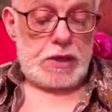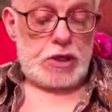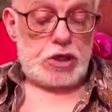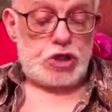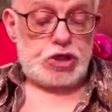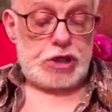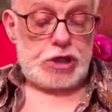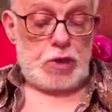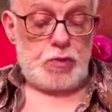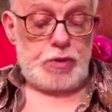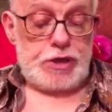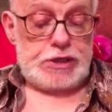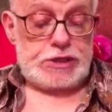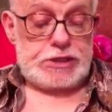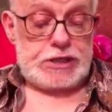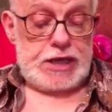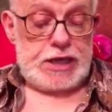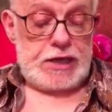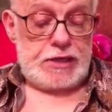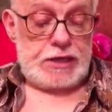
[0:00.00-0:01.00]
Shall we
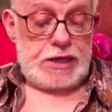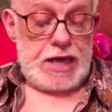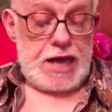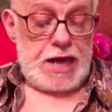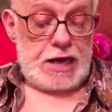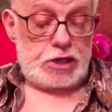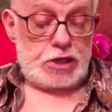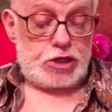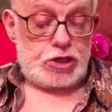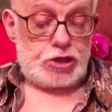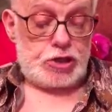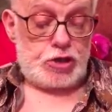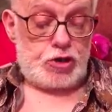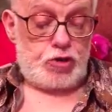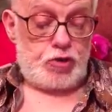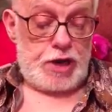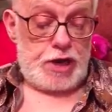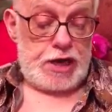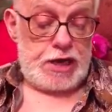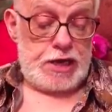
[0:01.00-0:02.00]
take the act to the
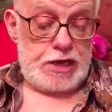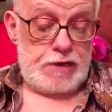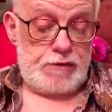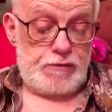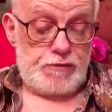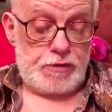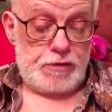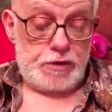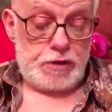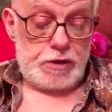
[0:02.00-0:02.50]
grave?